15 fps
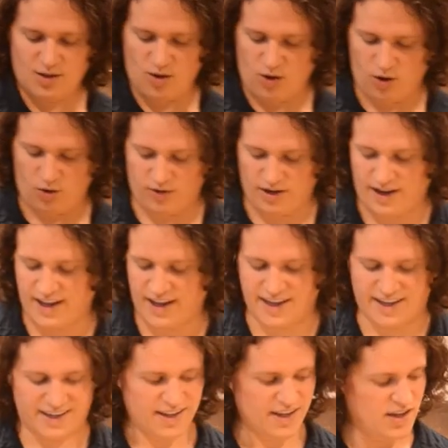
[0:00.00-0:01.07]
All
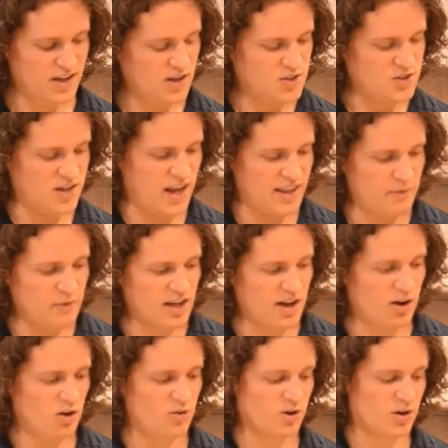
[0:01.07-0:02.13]
right, so now that we got
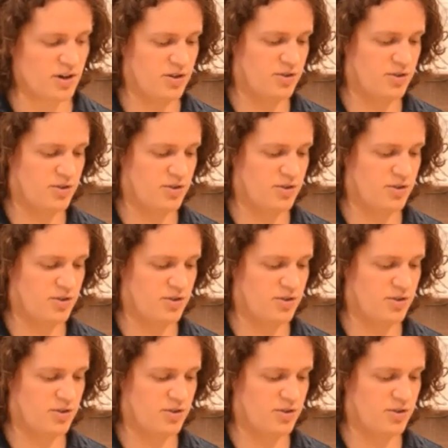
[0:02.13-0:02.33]
all of our